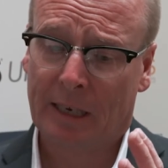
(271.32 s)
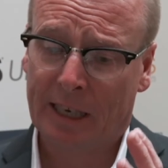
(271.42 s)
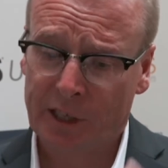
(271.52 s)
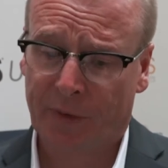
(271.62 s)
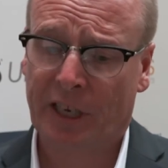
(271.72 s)

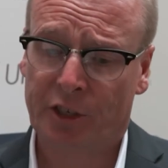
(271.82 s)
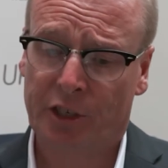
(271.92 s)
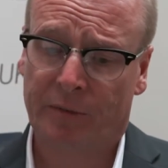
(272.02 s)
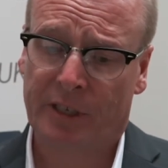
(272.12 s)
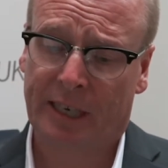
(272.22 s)

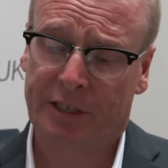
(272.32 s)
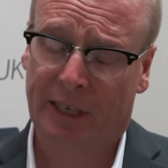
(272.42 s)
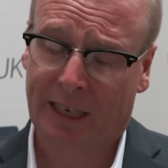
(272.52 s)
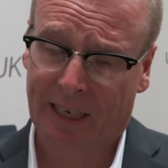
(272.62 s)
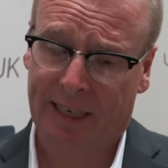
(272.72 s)
Classification of data
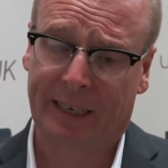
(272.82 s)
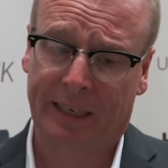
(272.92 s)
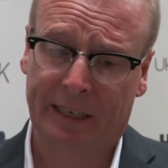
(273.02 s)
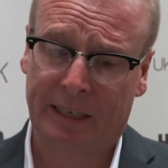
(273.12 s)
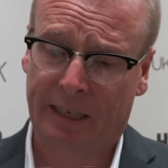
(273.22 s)

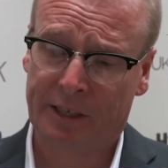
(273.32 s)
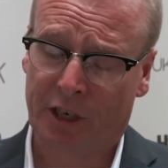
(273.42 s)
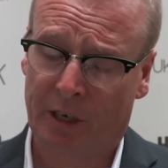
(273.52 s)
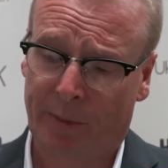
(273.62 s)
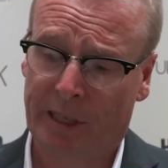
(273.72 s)
clearly is
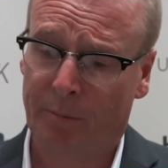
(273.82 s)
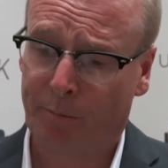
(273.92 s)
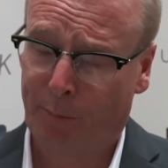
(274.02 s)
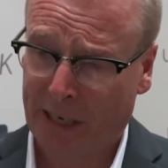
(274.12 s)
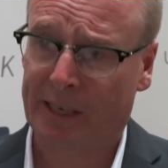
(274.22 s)
going to be the
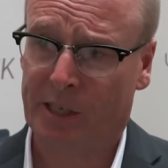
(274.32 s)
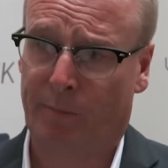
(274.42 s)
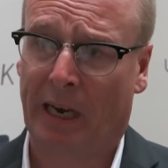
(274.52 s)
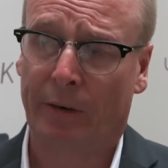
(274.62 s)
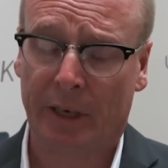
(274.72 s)
biggest
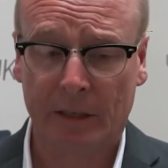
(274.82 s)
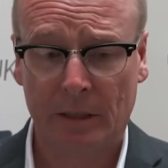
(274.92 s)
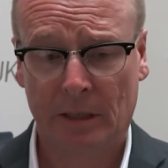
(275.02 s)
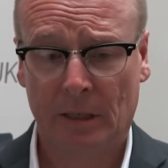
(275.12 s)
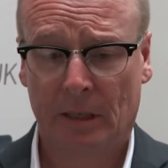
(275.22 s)
barrier
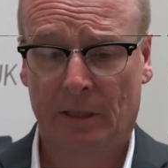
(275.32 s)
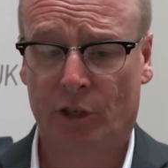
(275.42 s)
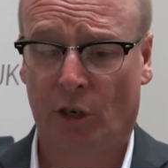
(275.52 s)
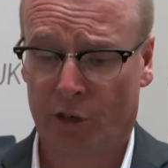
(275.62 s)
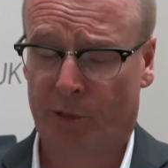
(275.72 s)

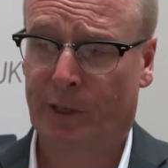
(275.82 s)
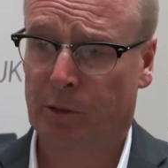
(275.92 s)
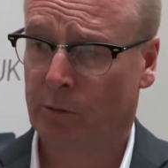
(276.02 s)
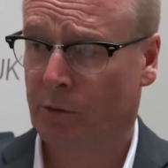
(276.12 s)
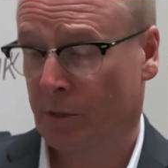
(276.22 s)
to
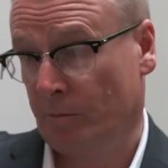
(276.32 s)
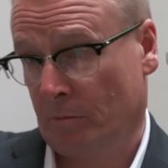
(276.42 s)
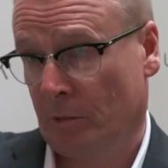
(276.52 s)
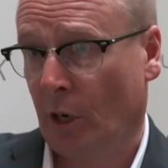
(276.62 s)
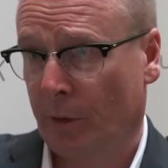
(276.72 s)
hospitals
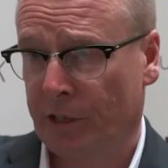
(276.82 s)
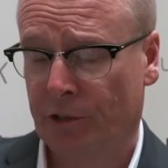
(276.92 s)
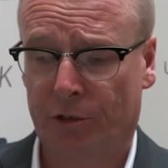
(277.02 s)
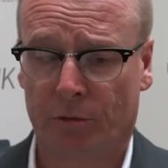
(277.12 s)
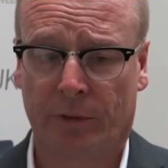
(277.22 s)
going
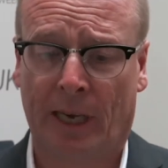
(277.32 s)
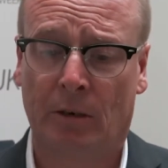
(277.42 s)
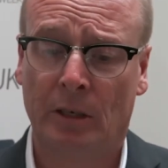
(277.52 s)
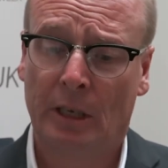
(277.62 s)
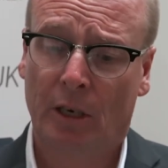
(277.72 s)
digital.
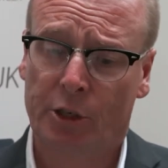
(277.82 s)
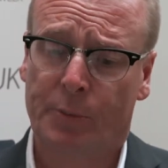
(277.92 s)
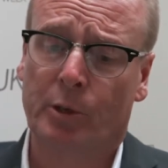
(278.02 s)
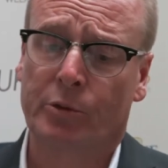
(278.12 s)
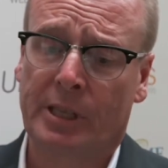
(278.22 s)
Now,
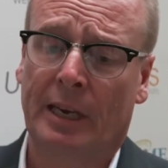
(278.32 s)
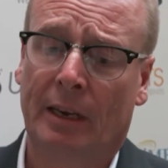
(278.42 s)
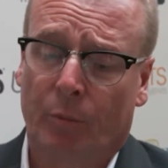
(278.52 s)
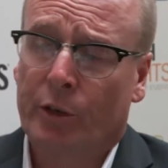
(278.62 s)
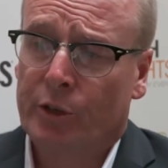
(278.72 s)
hospitals then
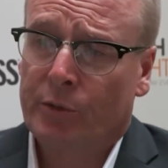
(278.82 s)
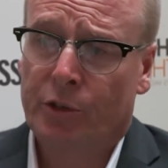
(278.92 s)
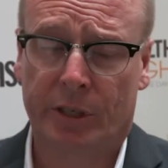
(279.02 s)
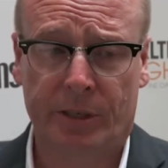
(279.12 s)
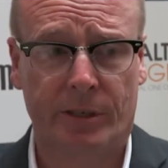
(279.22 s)
have one or two
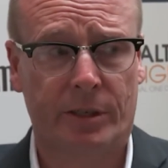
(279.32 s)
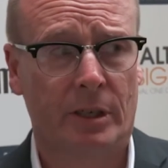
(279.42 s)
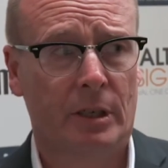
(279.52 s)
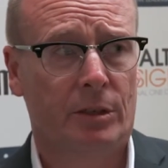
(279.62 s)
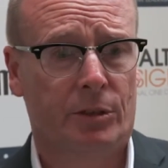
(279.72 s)
choices.
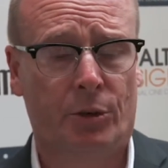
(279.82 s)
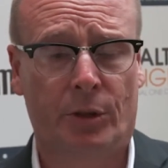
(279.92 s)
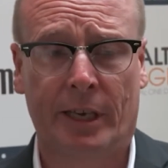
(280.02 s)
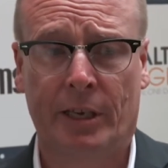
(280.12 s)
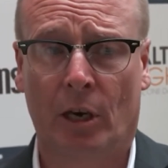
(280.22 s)
Do
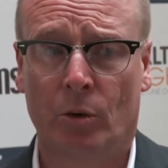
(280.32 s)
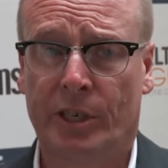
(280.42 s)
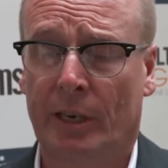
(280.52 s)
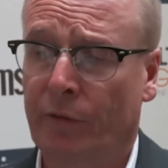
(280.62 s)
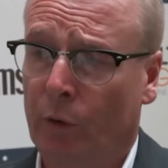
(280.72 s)
they go
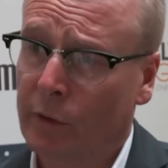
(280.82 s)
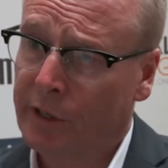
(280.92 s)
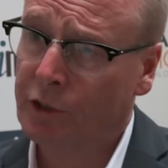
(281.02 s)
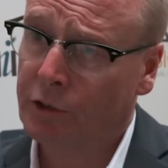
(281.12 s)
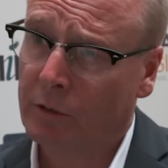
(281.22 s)
day forward
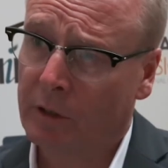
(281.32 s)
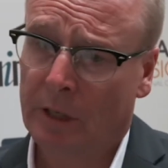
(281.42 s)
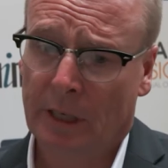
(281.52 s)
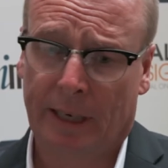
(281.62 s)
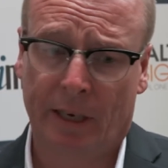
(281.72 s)
digital?
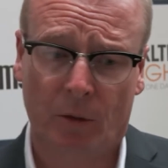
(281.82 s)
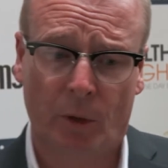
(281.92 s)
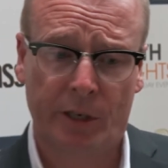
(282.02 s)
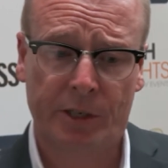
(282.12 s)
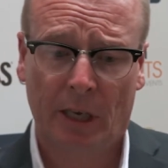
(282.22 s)
In other
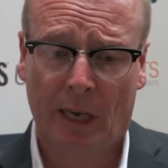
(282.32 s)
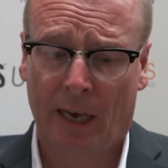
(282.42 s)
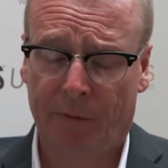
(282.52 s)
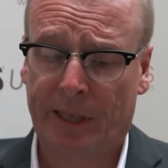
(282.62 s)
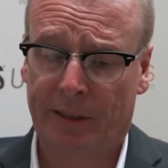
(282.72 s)
words,
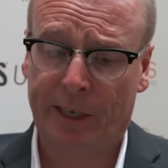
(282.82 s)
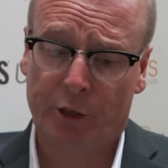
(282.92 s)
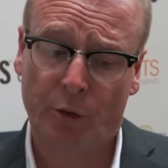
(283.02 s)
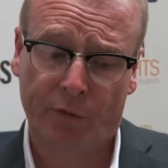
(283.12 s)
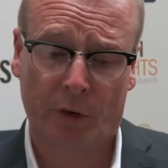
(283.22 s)
everything they
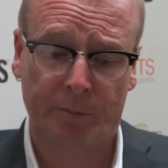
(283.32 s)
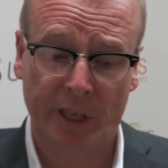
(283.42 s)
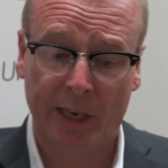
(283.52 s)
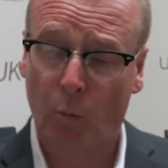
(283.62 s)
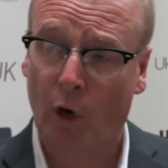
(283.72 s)
do from
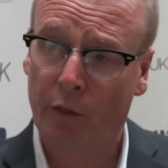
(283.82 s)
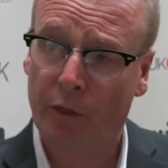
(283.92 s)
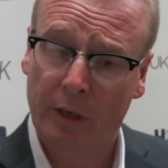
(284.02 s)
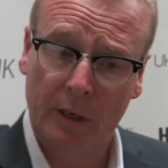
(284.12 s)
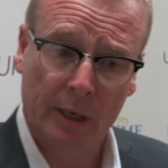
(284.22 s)
day one
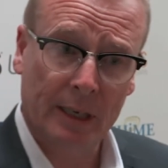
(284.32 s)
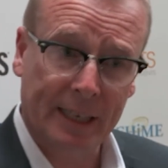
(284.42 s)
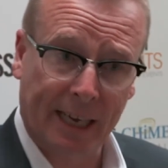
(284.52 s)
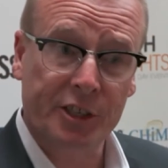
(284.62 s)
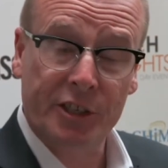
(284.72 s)

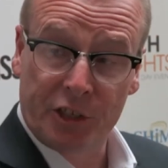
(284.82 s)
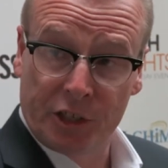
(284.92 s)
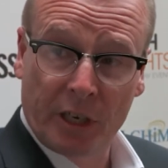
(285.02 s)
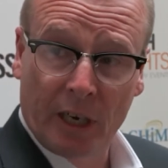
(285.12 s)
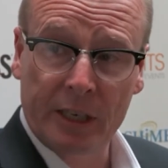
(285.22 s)
gets
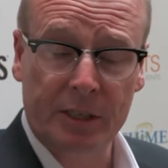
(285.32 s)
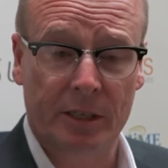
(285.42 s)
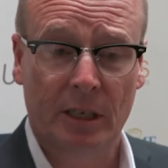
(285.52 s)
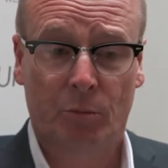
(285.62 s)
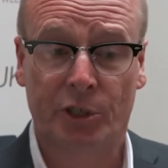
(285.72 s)
digitised,
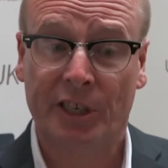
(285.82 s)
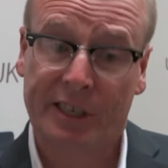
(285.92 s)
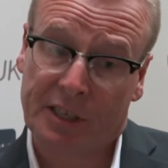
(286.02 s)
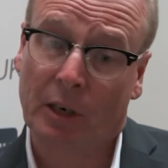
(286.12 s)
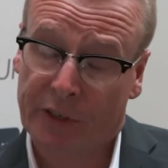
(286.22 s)
which in
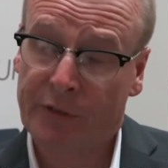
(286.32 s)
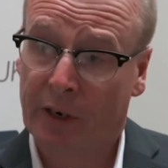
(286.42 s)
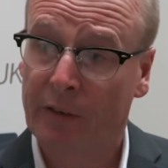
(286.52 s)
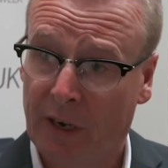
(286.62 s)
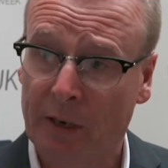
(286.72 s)
itself is
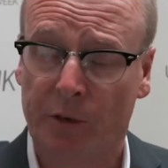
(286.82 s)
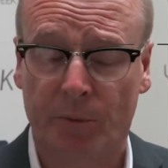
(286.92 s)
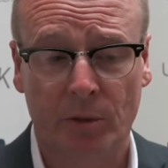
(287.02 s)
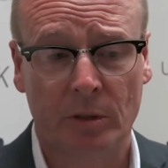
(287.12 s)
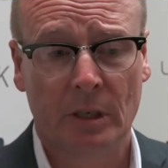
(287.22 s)
very
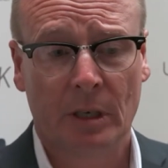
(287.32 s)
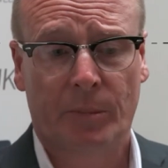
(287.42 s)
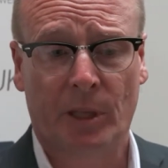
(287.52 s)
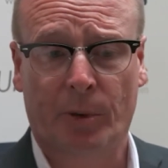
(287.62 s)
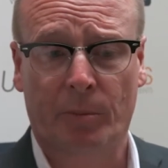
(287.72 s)
valuable.
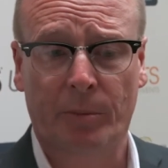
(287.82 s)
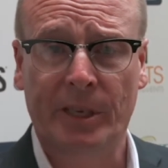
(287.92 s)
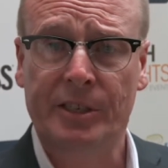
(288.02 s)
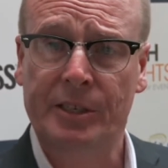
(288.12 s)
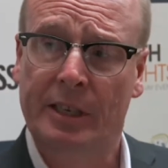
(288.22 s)
But the problem
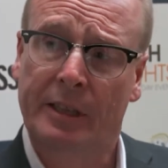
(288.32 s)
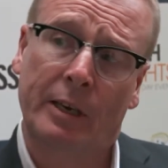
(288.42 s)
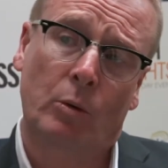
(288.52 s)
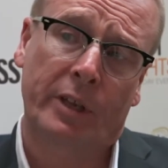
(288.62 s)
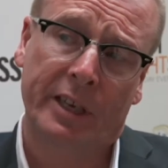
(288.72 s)
is that
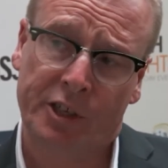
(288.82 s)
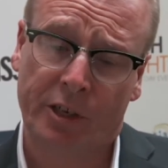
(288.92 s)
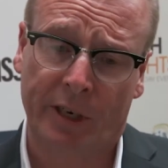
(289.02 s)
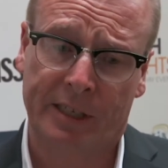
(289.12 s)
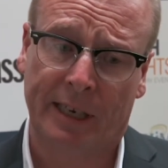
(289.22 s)
then all the
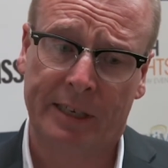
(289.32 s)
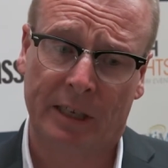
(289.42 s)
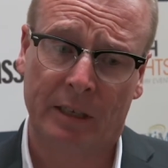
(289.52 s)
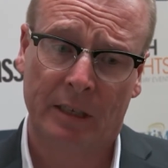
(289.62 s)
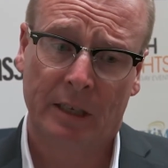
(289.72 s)
historic
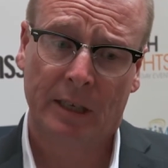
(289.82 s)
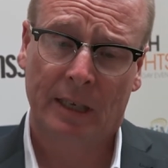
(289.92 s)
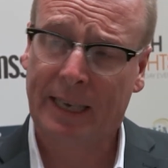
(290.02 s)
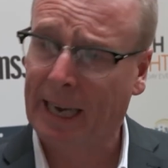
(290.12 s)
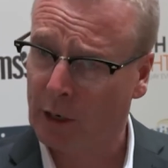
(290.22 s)
data
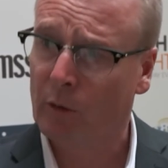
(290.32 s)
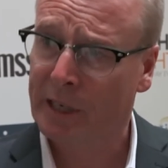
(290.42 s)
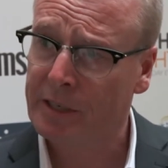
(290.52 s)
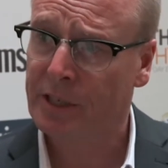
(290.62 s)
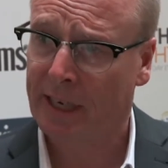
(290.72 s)
cannot
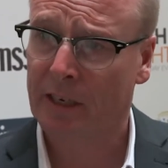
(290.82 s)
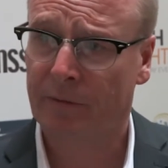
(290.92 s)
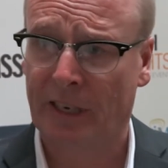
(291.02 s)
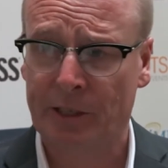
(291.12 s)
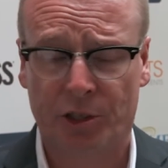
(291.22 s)
be taken
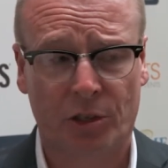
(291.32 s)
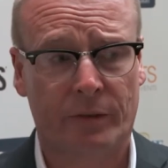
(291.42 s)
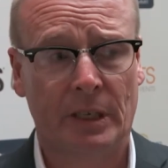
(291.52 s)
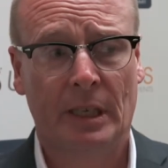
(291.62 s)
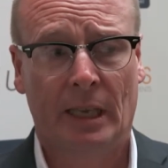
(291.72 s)
advantage of.
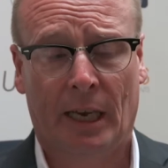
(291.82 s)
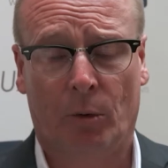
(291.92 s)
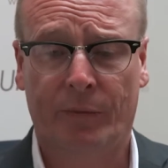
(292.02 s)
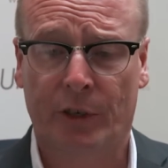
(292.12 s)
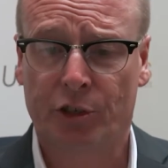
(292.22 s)

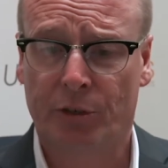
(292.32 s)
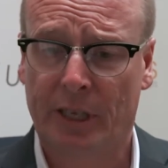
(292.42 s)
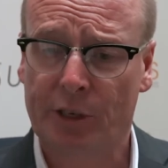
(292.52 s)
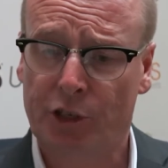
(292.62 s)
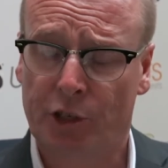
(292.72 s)
However, should
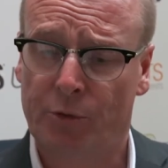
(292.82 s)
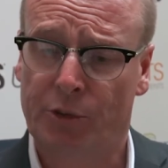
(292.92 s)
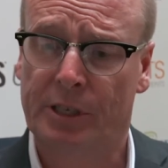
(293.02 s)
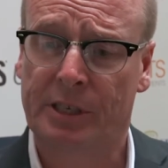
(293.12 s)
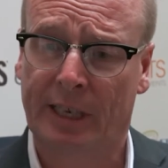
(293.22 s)
they
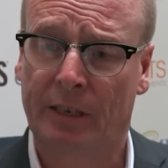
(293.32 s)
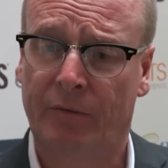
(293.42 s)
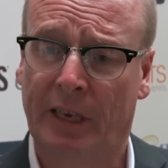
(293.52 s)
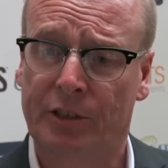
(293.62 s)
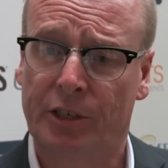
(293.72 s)
choose to take
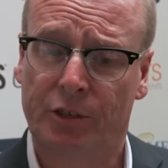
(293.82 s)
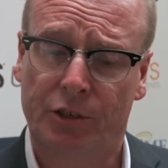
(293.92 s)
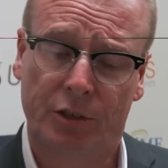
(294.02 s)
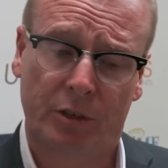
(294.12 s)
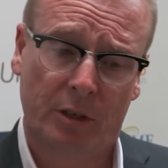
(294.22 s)

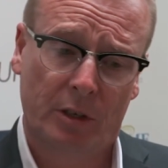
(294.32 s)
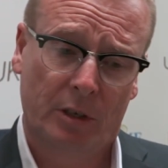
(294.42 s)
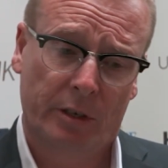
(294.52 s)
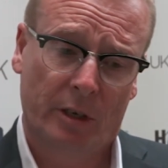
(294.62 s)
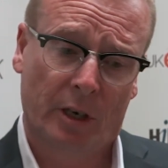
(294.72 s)
advantage
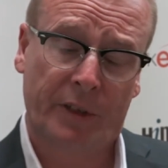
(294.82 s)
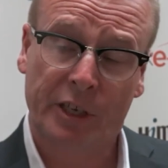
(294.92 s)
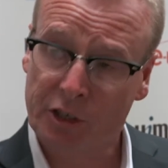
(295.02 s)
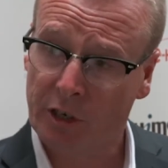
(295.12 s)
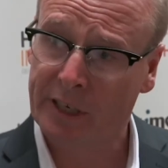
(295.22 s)
of the
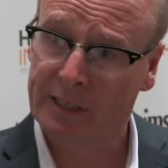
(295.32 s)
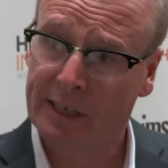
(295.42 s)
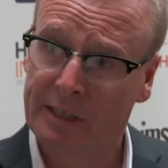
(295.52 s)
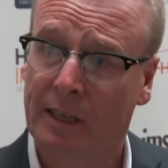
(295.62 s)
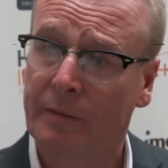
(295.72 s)
historic
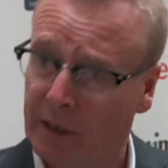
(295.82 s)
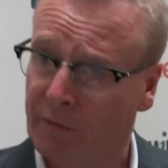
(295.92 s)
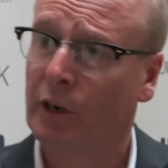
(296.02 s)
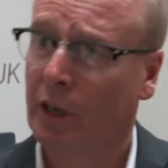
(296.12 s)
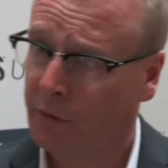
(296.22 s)
data, they've then
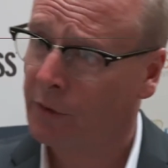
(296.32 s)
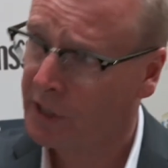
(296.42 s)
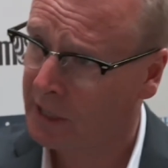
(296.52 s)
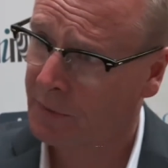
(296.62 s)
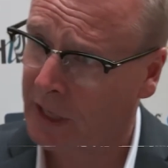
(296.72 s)
got to go through this
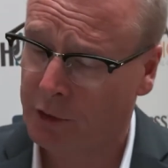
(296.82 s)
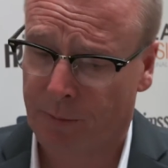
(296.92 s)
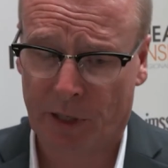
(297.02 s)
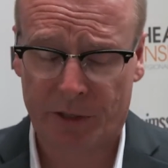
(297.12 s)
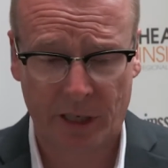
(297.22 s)
classification
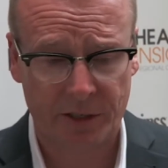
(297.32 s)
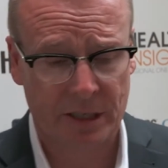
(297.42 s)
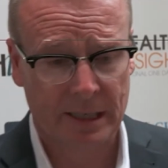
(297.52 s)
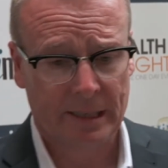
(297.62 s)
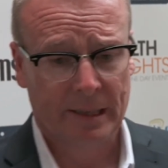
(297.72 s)
process.